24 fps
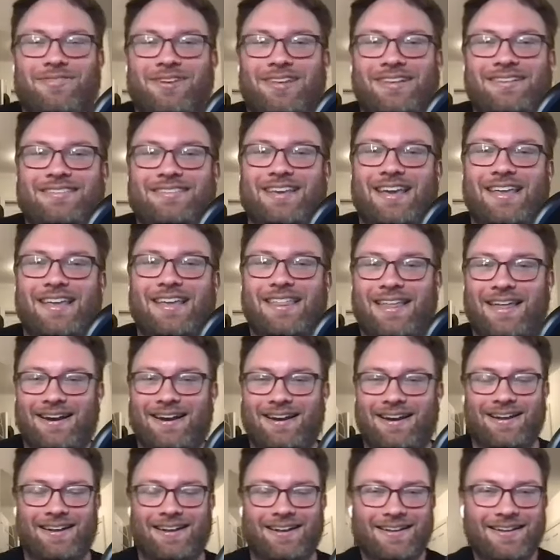really say that in
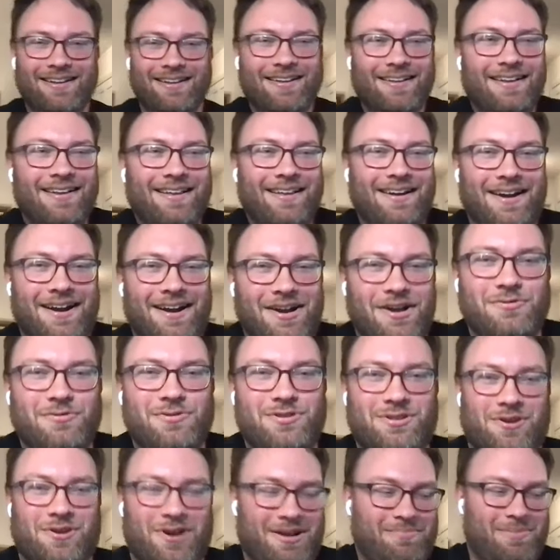a new
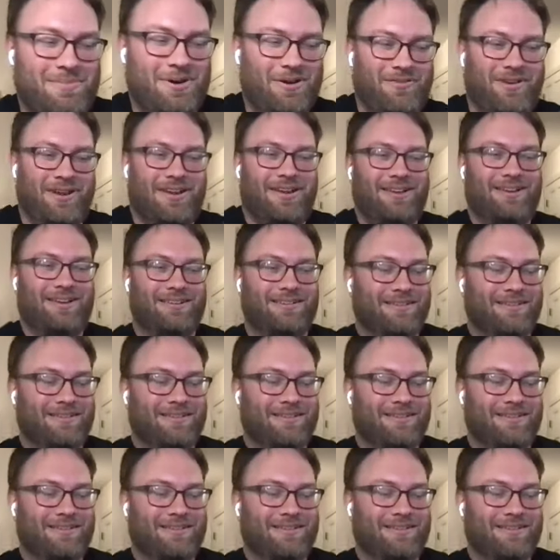Scream movie.